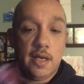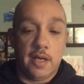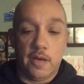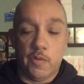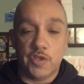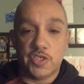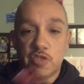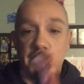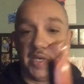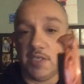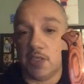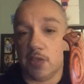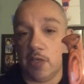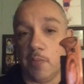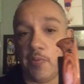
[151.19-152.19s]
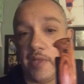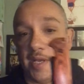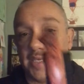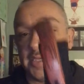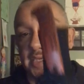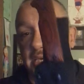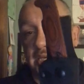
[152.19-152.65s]
which is basically a
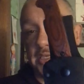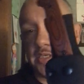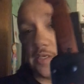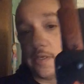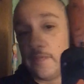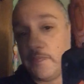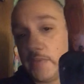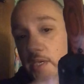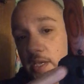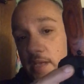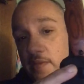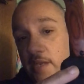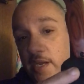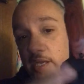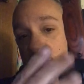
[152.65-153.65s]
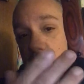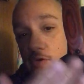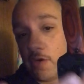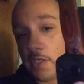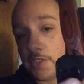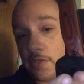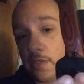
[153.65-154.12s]
plastic insert, and then it has a
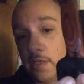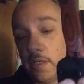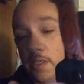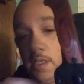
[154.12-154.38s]
cross draw.